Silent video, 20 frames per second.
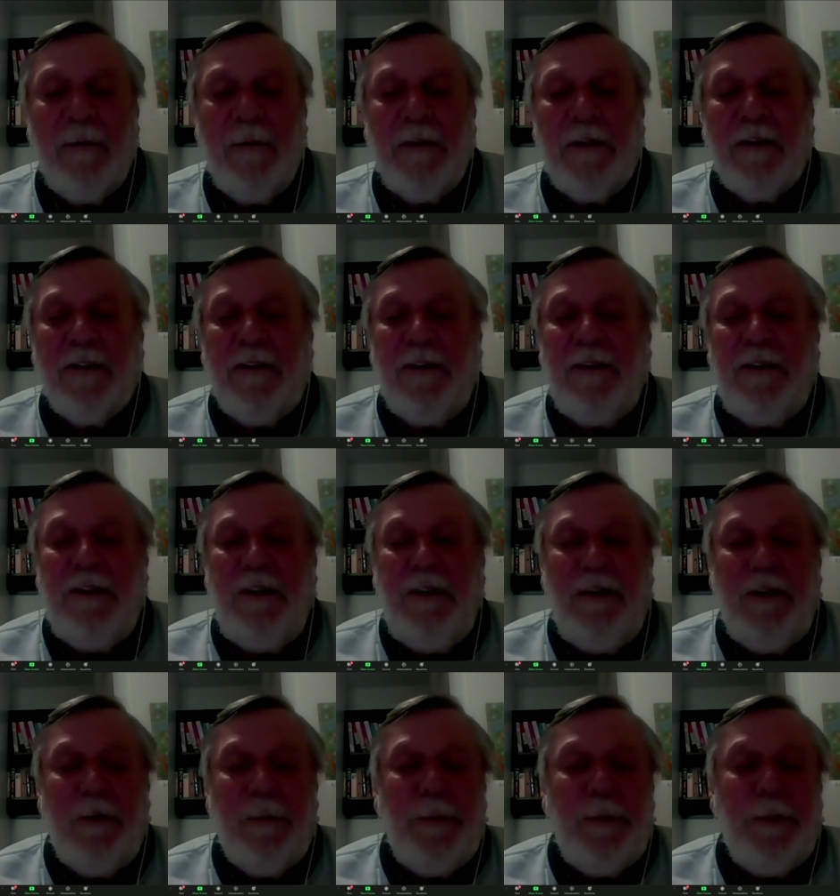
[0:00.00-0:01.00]
will just continue
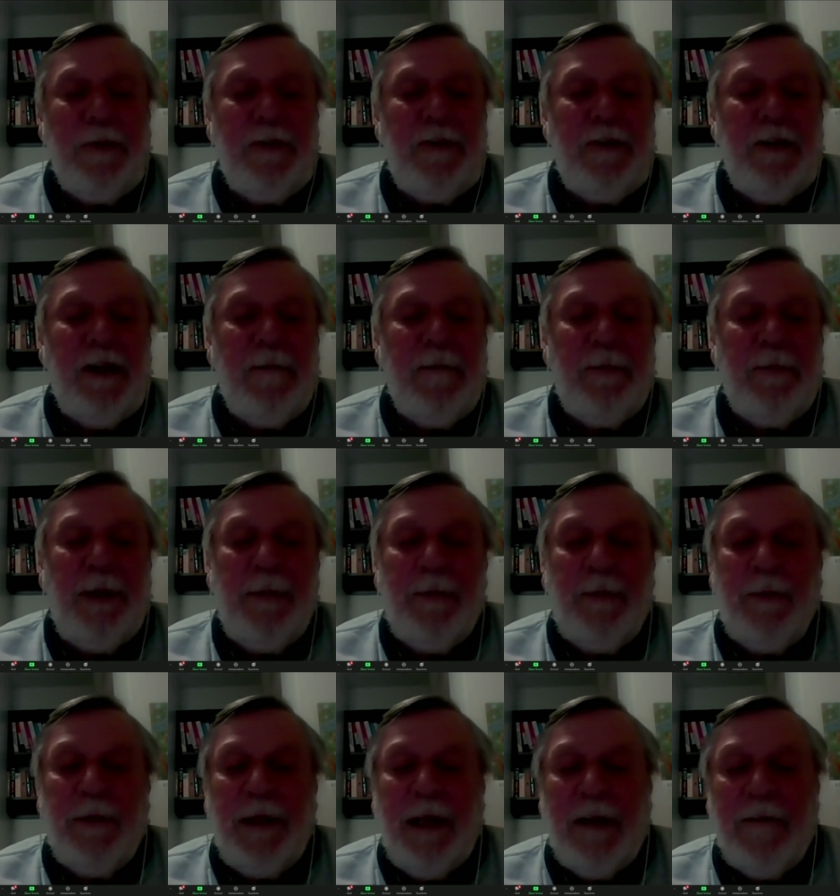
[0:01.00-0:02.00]
to produce young people
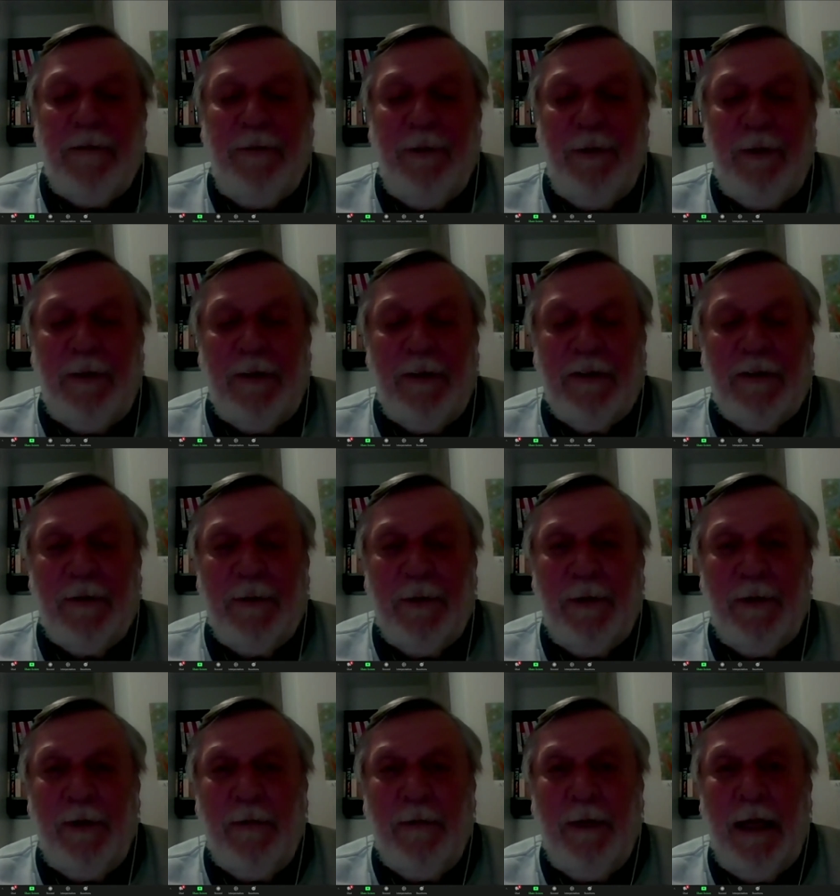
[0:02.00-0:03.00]
without futures for
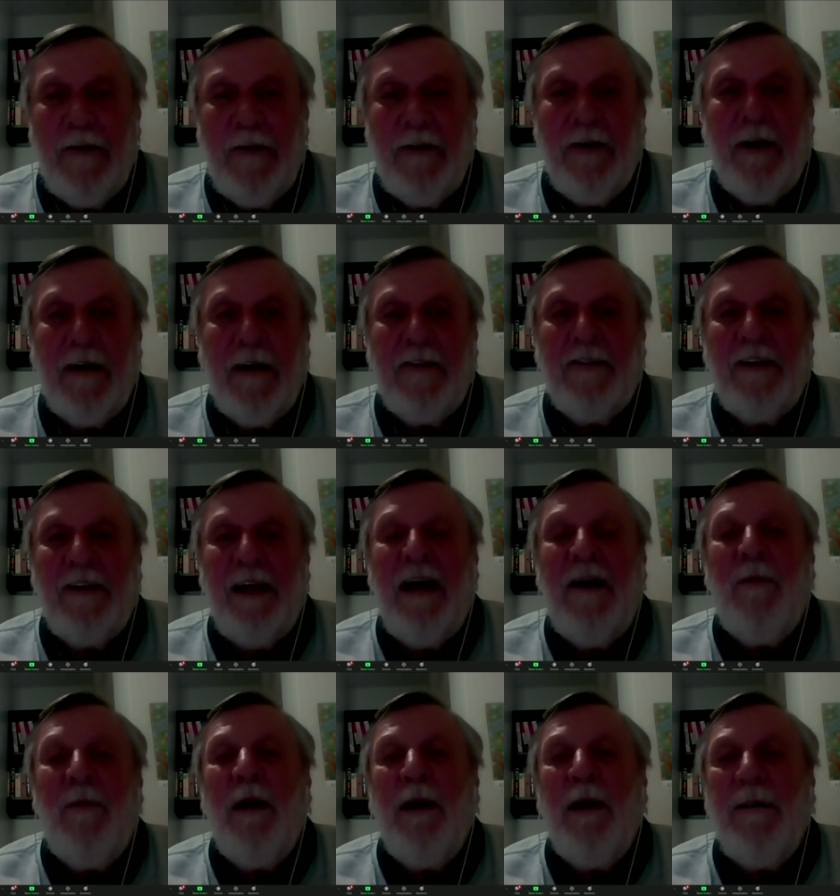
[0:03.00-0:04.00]
whom drugs are
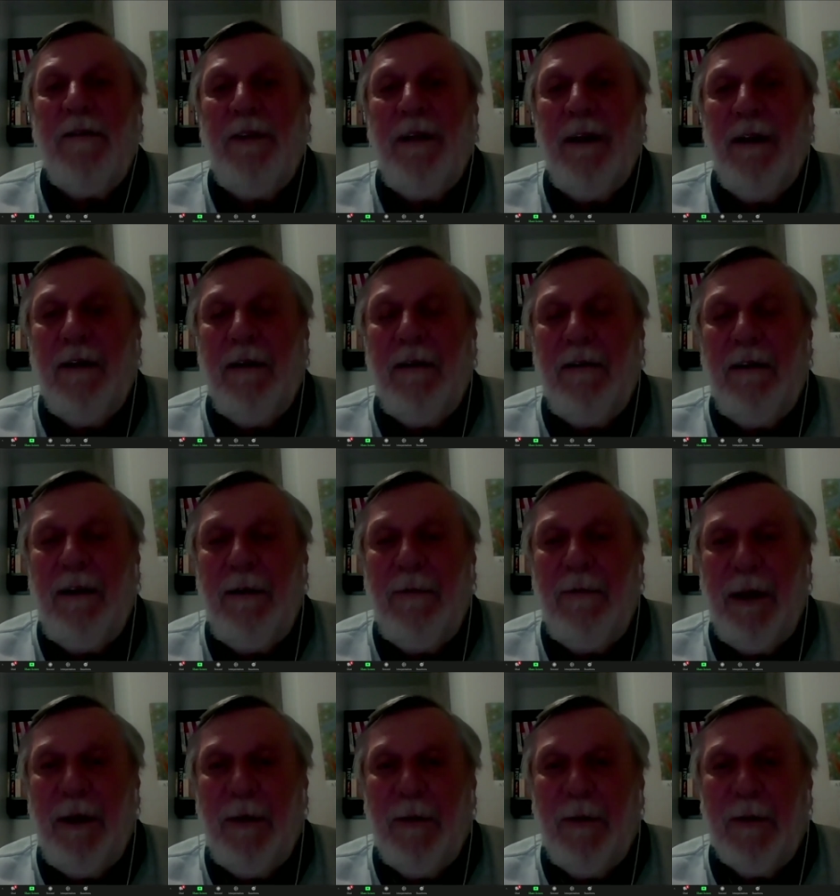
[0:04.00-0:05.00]
one of the only
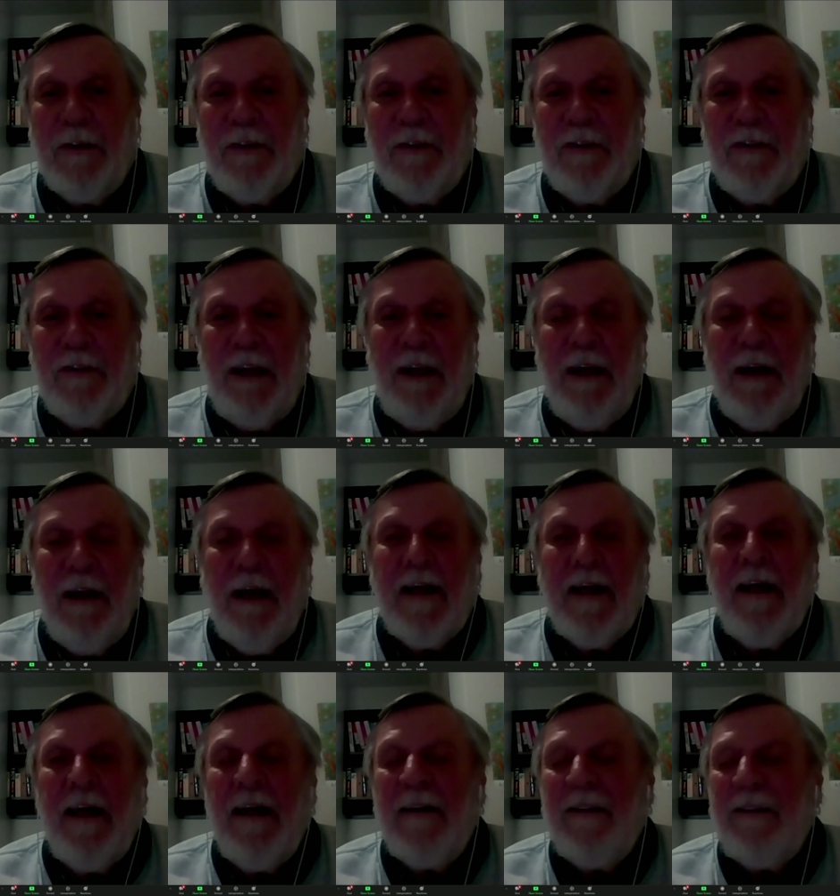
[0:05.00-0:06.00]
recourses. I
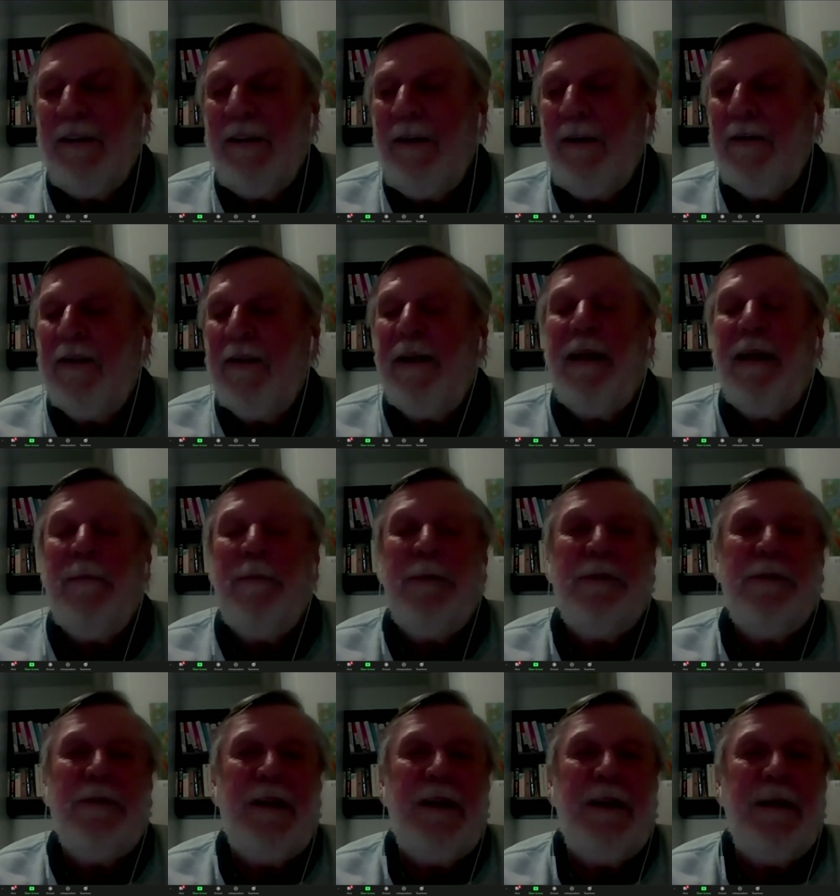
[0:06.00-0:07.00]
can't tell you the number
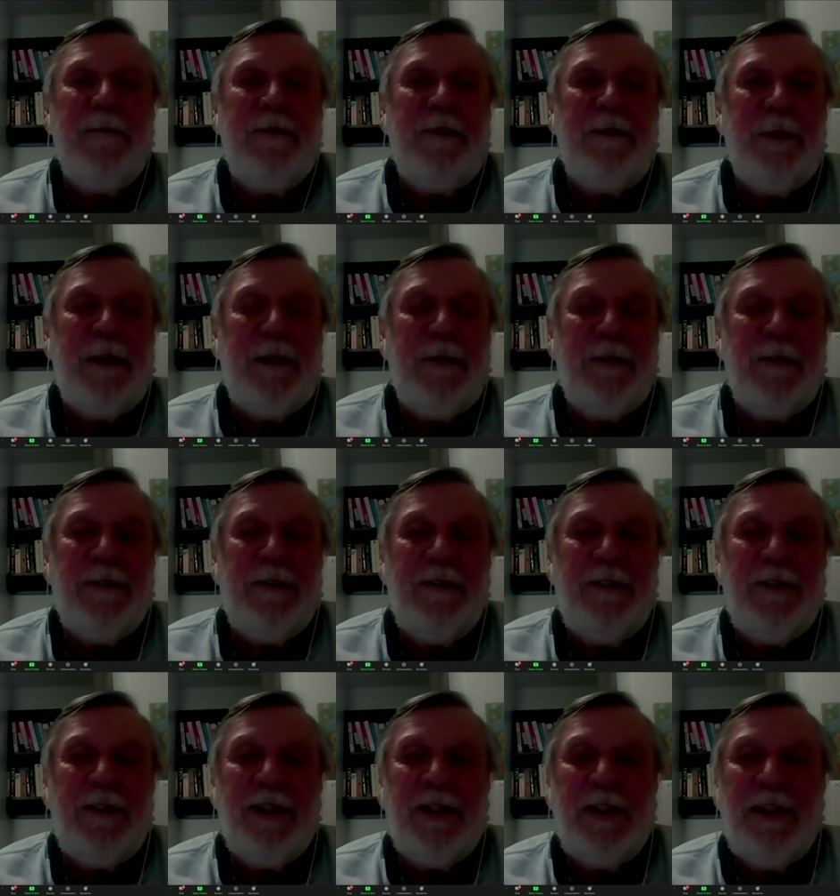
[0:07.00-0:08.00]
of times in my
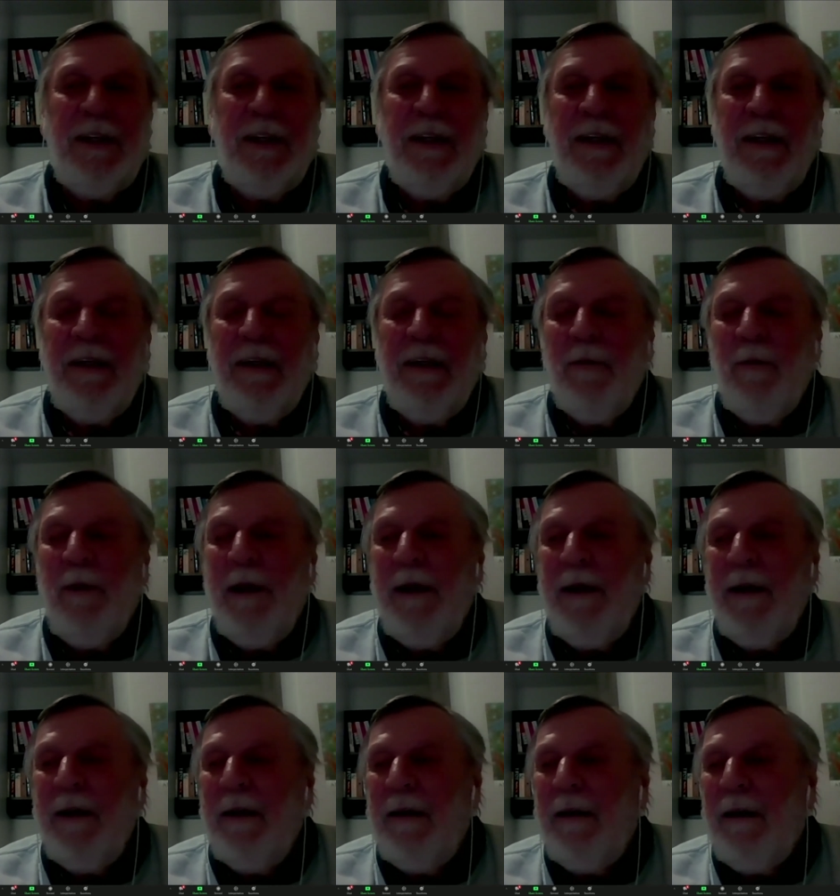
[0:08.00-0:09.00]
research
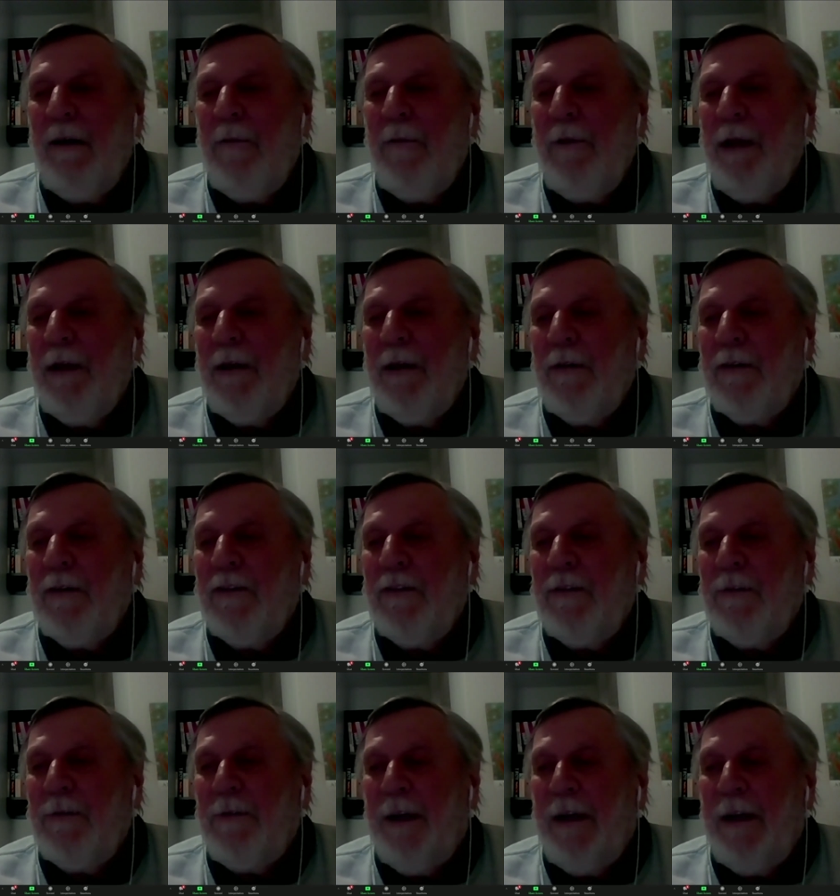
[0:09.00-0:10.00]
when I ran across the
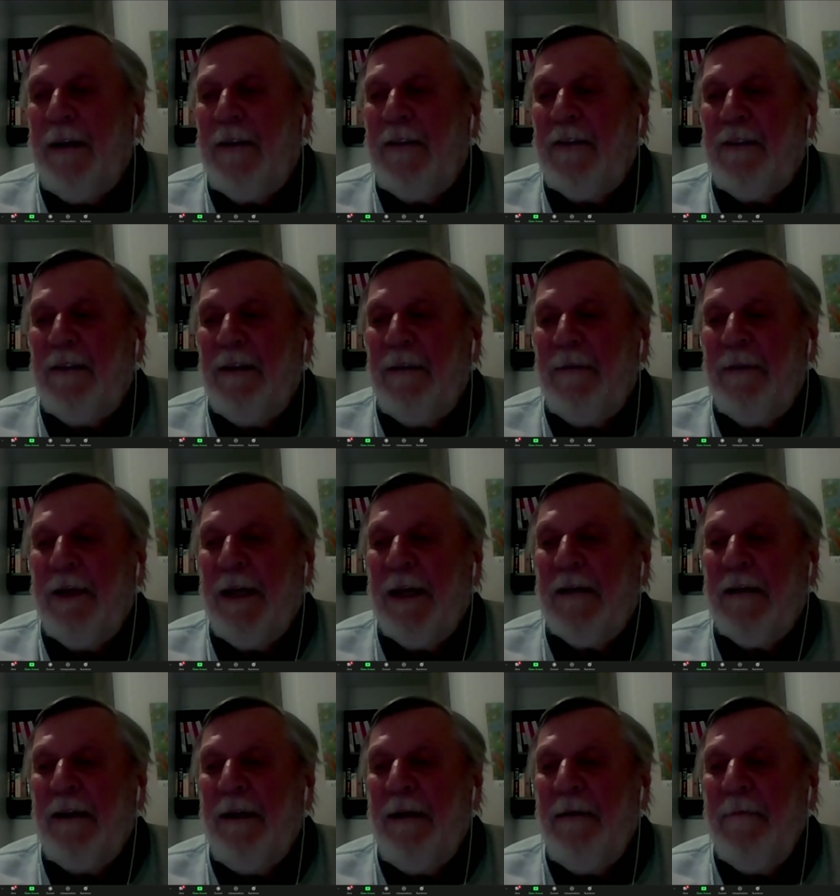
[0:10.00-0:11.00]
phrase
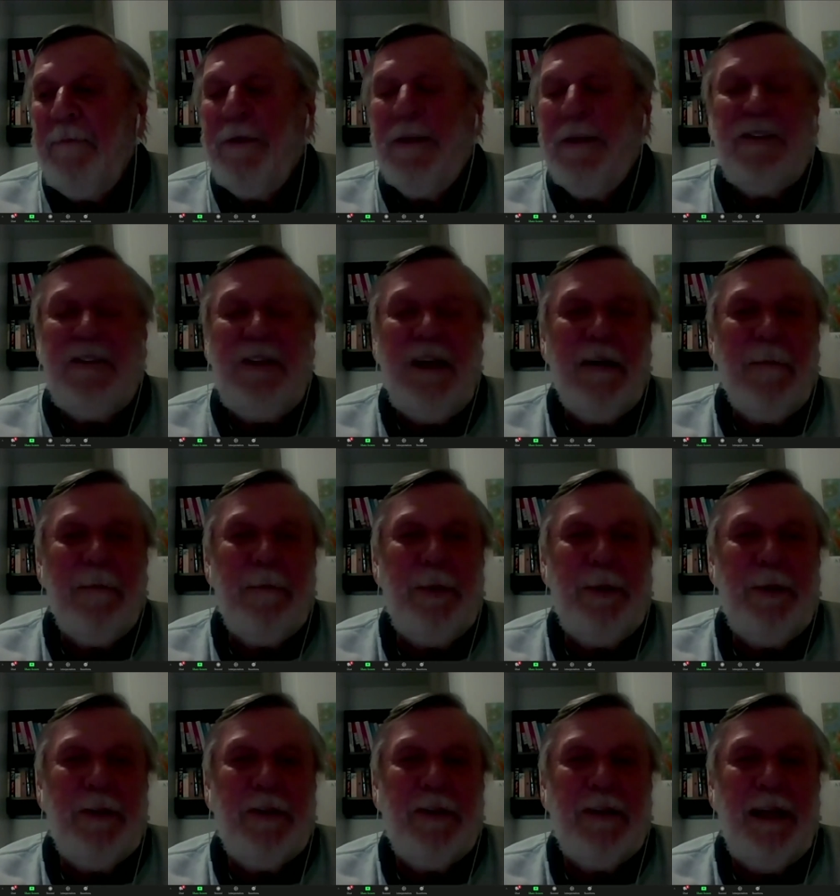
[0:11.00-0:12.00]
that this young
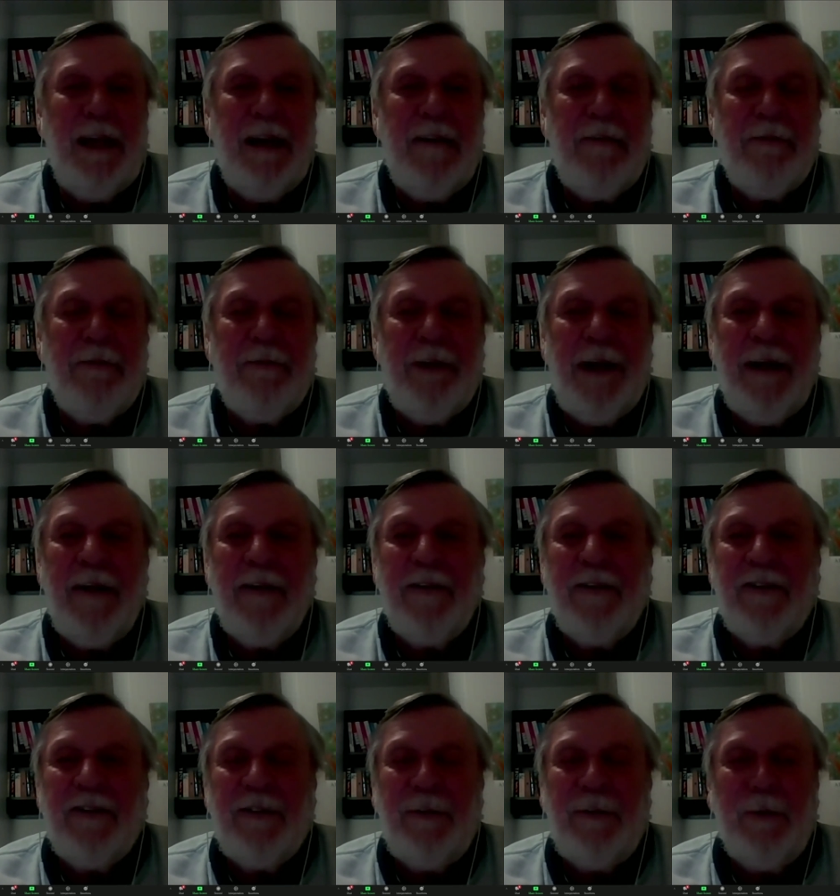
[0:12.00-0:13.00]
person had failed
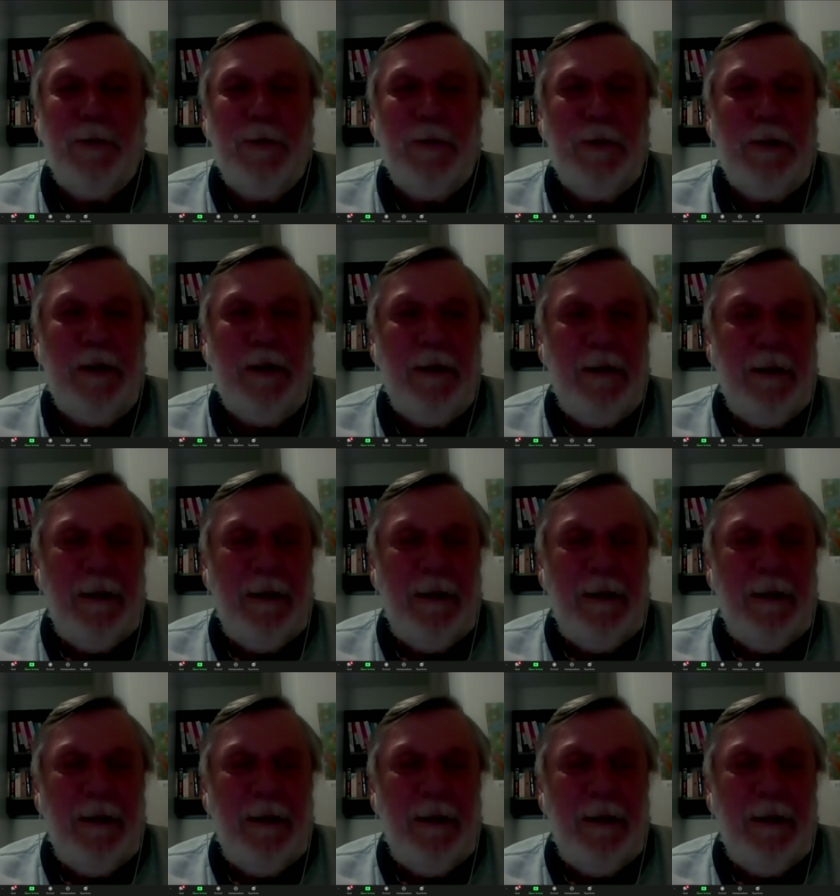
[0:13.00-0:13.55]
school.